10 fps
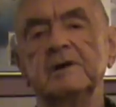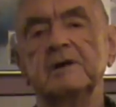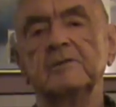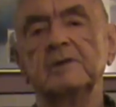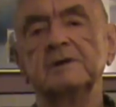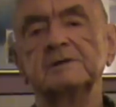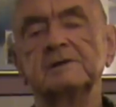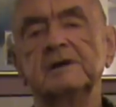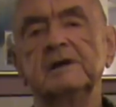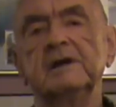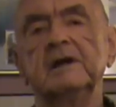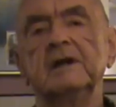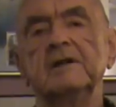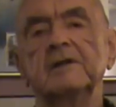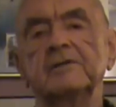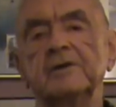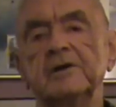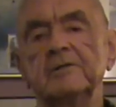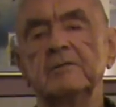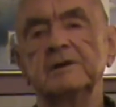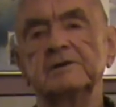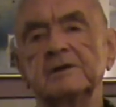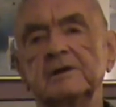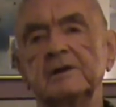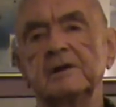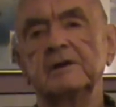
but it was the third mission,